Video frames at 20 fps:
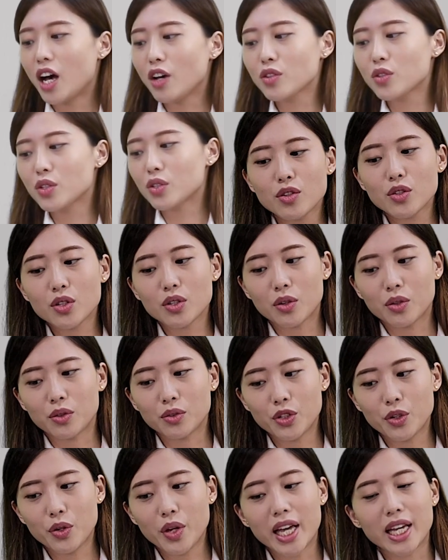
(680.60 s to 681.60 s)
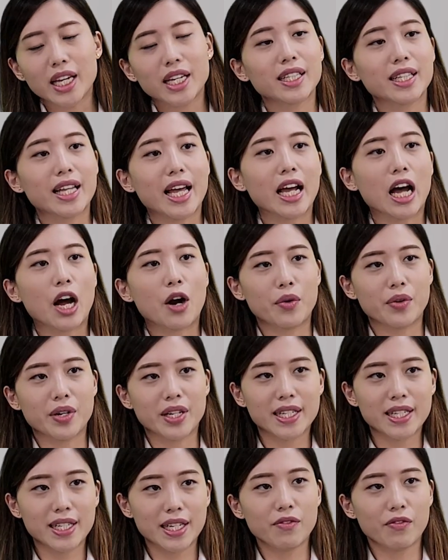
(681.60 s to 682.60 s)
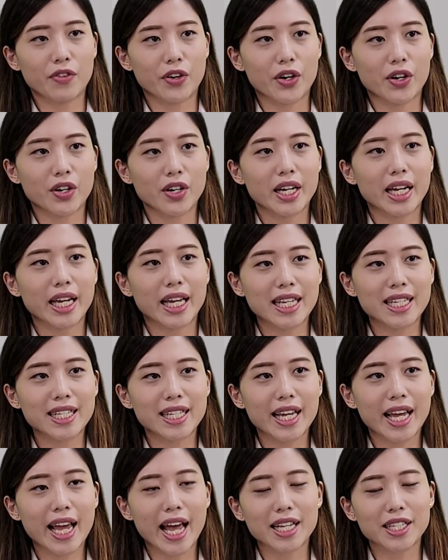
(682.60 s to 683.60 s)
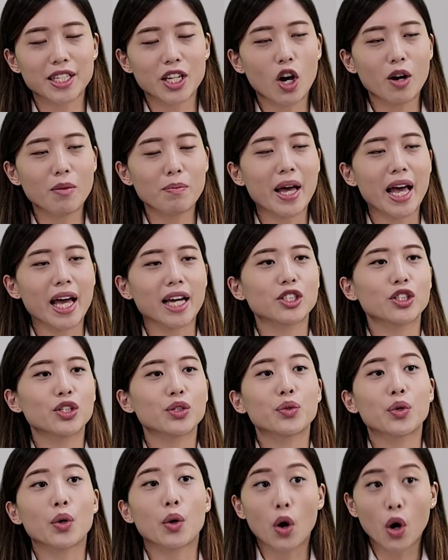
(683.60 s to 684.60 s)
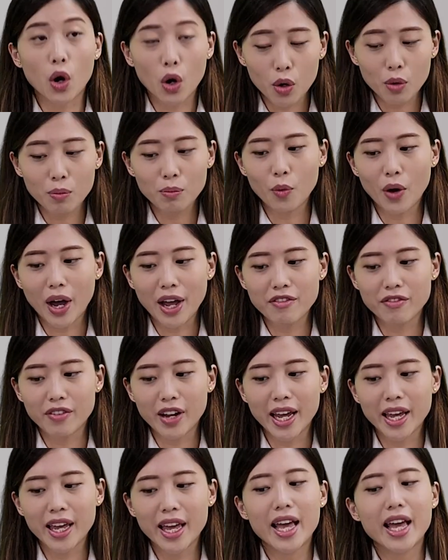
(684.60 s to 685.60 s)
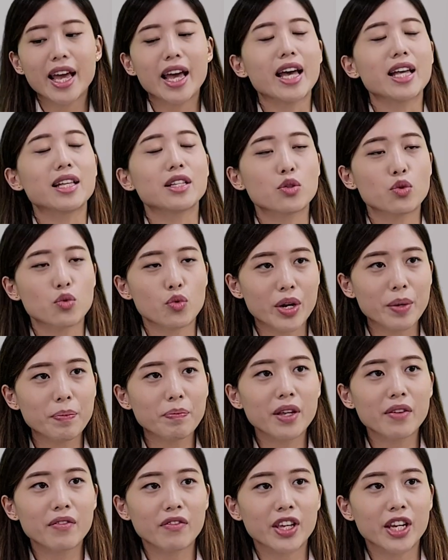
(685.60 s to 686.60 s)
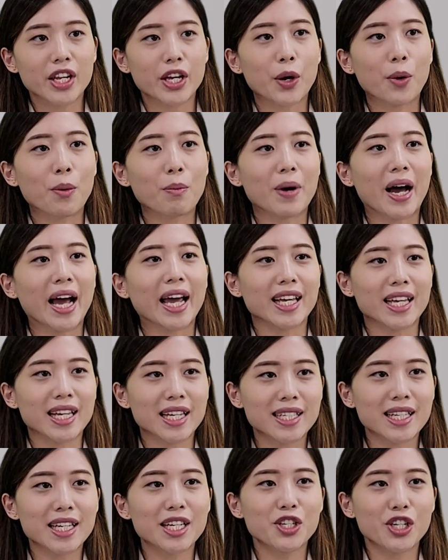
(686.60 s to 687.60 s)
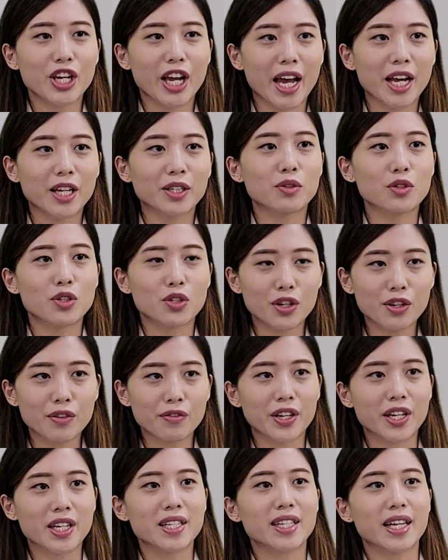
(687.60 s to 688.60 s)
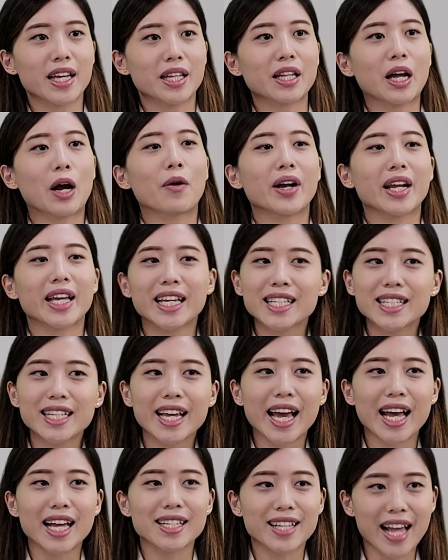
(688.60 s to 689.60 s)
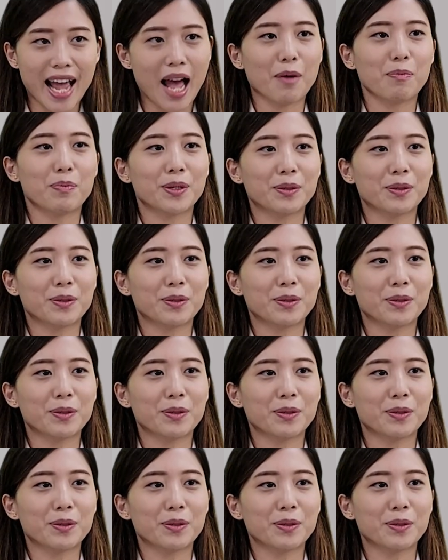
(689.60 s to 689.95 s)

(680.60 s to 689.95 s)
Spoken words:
Also, you can connect our receiver, EZCast Compact, to your home Wi-Fi and stream the video by Easy Channel service in our EZCast app.